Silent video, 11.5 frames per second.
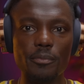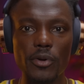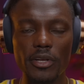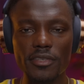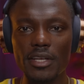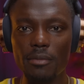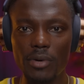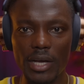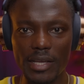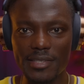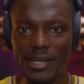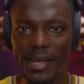products on the
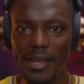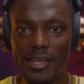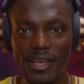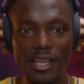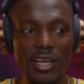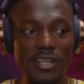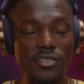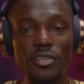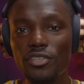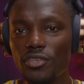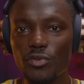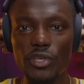market today, as soon
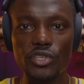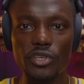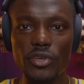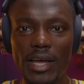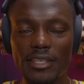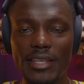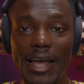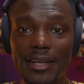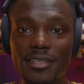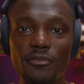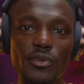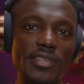as you switch on your
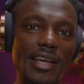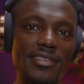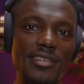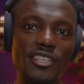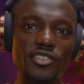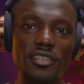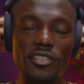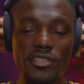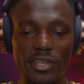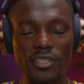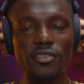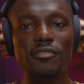active noise cancellation, you
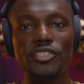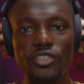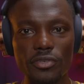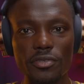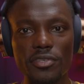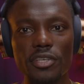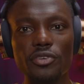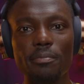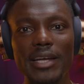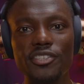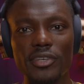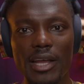start to reduce your
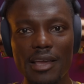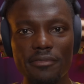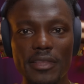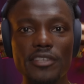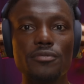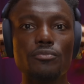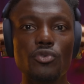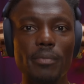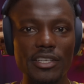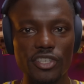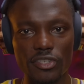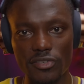battery life. There's more
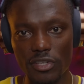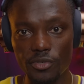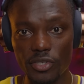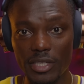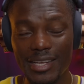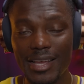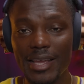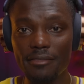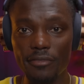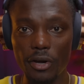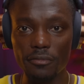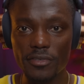battery consumption
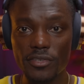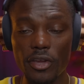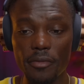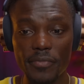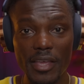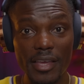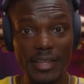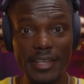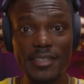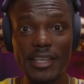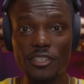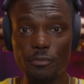involved. So
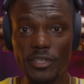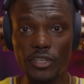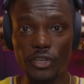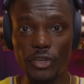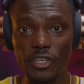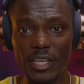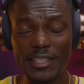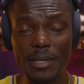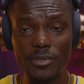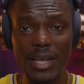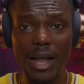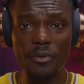this is pretty good. In
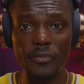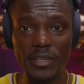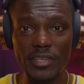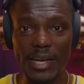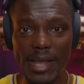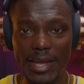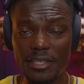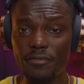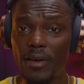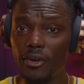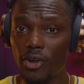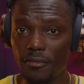terms of how it fits on the head, it's
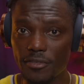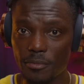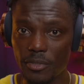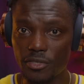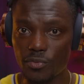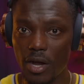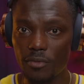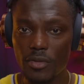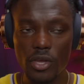very comfortable as well.